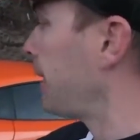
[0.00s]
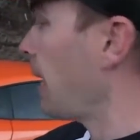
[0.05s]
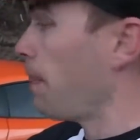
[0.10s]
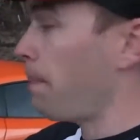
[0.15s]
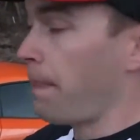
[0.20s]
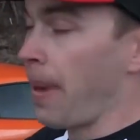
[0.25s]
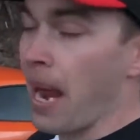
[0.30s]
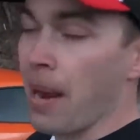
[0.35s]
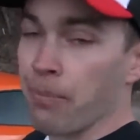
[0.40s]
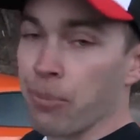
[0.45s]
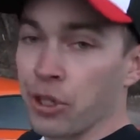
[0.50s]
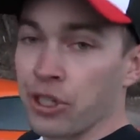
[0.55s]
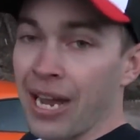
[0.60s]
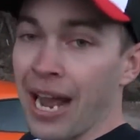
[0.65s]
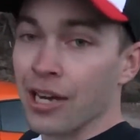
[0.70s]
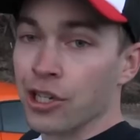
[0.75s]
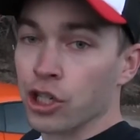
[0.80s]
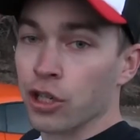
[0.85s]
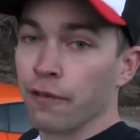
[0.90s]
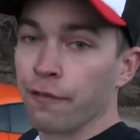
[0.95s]
get paint
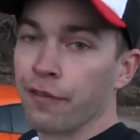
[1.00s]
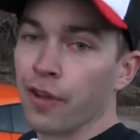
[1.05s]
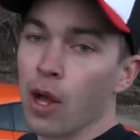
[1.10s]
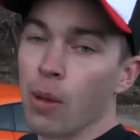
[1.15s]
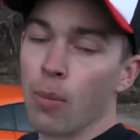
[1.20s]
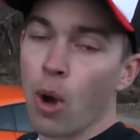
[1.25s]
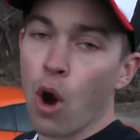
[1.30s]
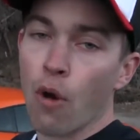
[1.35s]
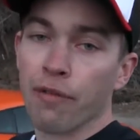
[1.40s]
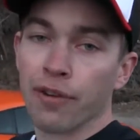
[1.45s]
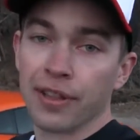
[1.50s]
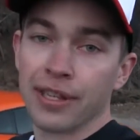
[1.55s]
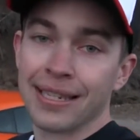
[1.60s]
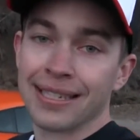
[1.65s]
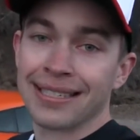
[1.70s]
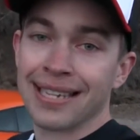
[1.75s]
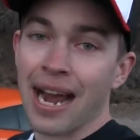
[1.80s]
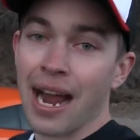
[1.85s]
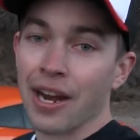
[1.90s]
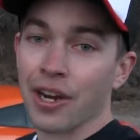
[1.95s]
protection film over the
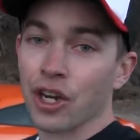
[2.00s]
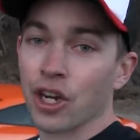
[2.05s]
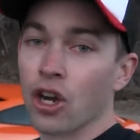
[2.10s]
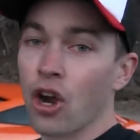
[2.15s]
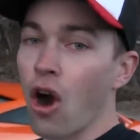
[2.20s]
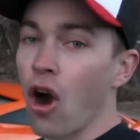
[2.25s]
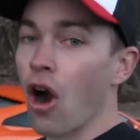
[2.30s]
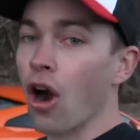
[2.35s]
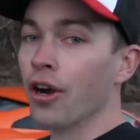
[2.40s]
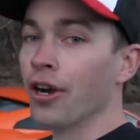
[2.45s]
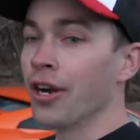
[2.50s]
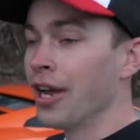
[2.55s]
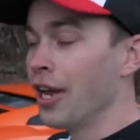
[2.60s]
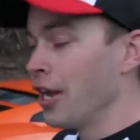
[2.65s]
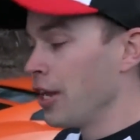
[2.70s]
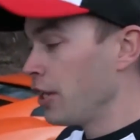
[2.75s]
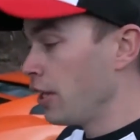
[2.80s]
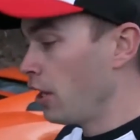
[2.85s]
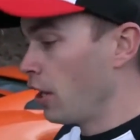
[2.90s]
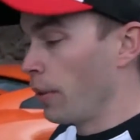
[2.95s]
entire car,
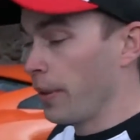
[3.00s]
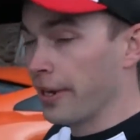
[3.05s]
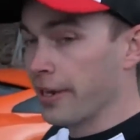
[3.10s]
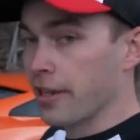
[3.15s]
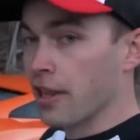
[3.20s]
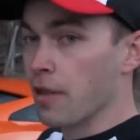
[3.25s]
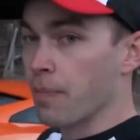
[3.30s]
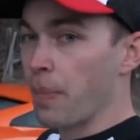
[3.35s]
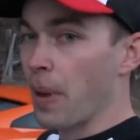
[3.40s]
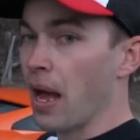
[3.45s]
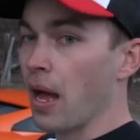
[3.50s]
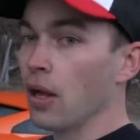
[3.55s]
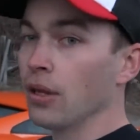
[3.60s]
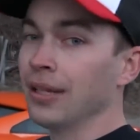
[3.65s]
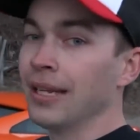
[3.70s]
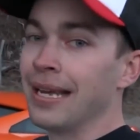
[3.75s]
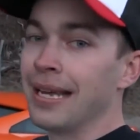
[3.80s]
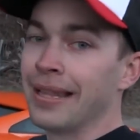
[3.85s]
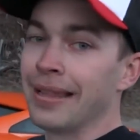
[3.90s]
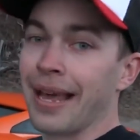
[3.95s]

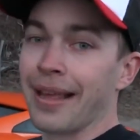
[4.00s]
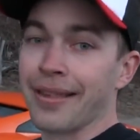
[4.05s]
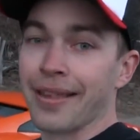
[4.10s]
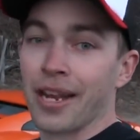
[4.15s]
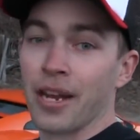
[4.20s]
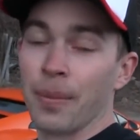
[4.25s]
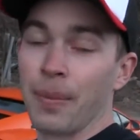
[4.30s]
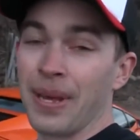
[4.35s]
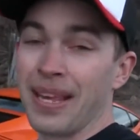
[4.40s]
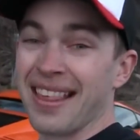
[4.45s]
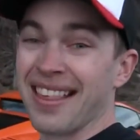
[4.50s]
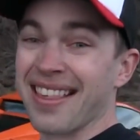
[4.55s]
expel, that's going to be